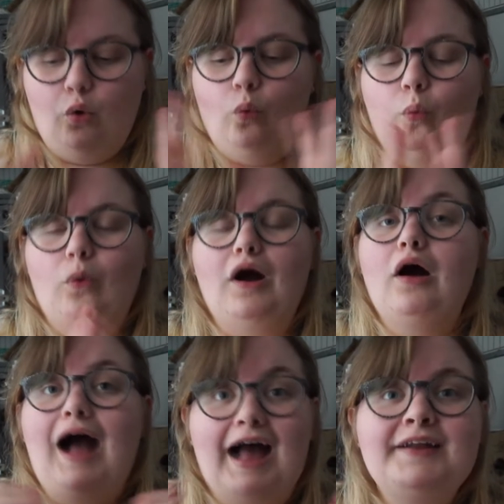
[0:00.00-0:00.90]

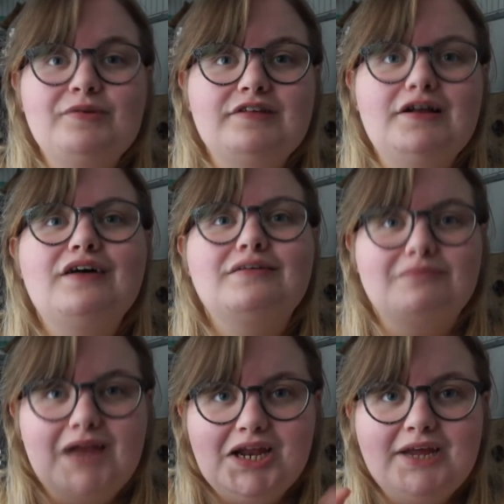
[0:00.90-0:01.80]

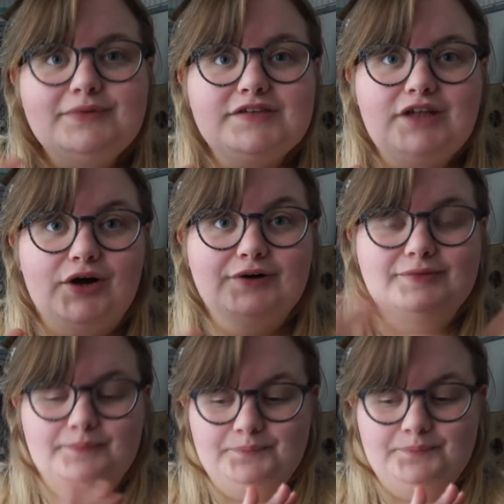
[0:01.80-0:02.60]
And he was alone.